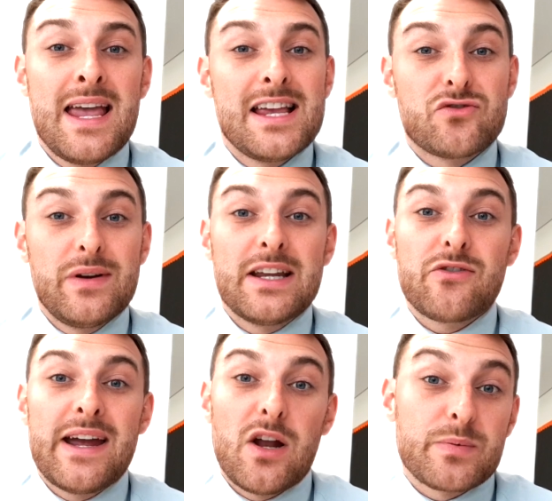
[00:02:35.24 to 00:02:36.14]
It's really
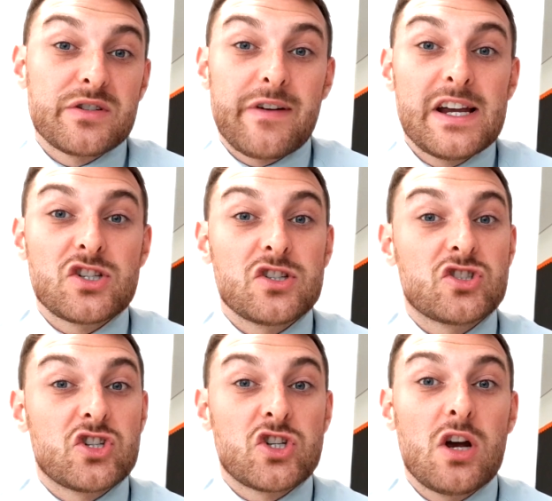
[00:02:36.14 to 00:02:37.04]
great in observations
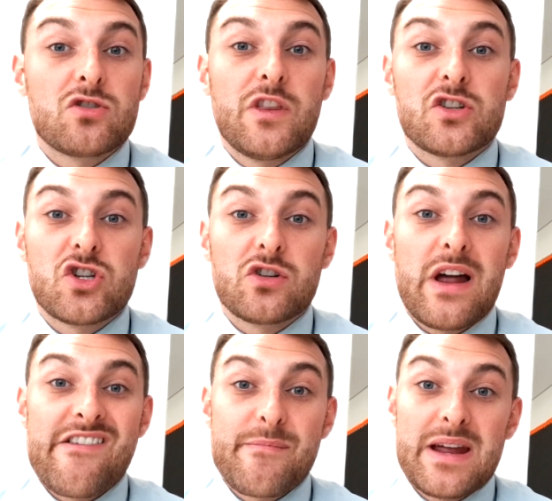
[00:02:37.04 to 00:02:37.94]
to show that
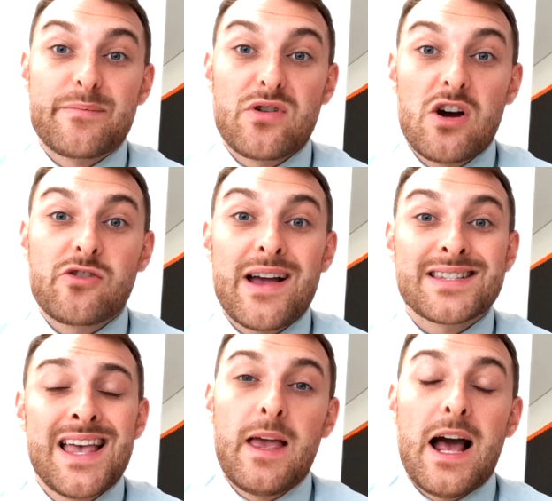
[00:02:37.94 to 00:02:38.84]
children have made
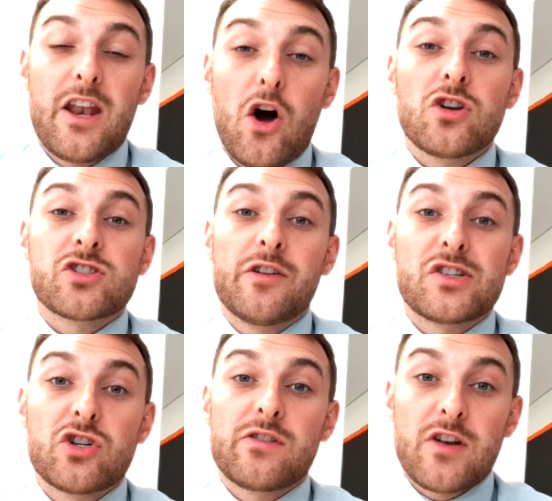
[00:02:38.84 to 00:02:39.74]
progress, and also the
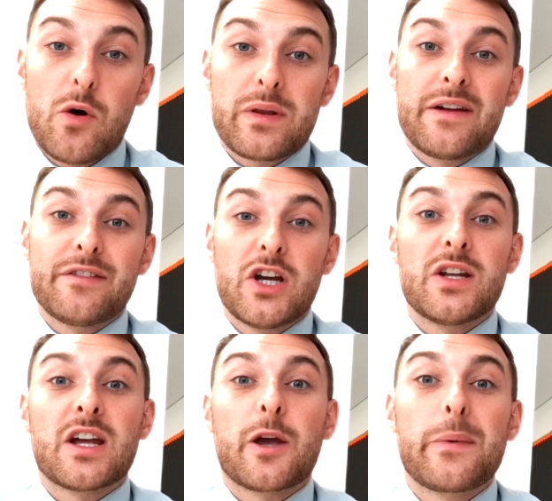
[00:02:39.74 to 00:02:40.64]
children know what they've
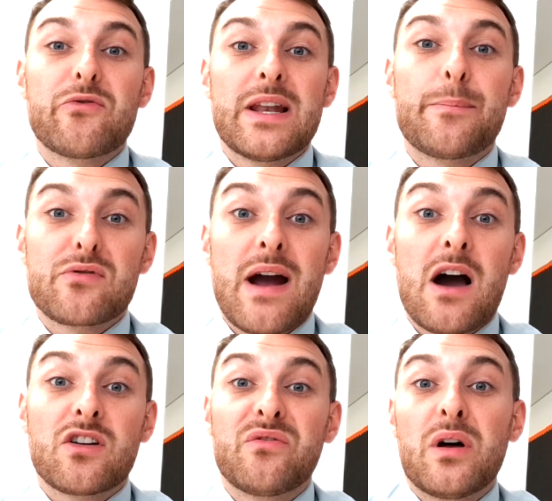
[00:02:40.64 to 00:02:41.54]
learned and can be really
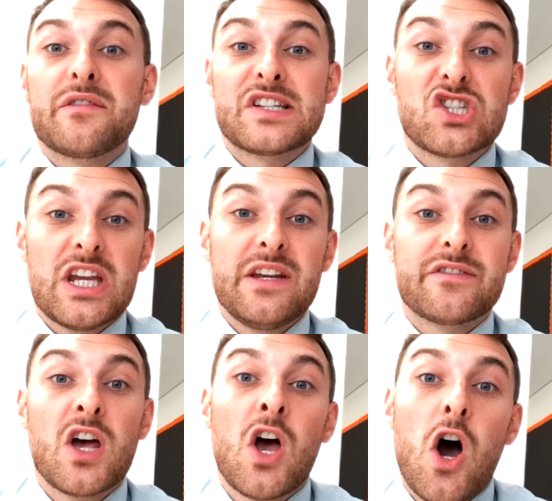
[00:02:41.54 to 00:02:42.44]
proud of what they've
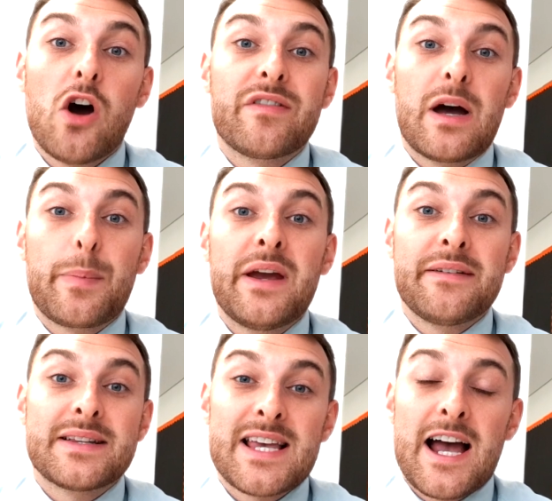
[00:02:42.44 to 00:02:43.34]
achieved over that
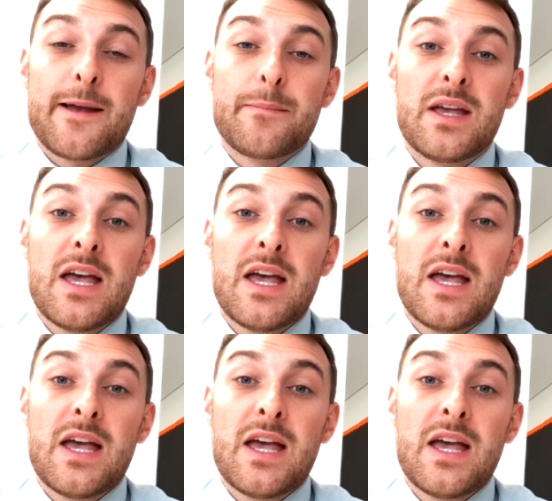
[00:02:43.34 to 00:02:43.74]
period of time.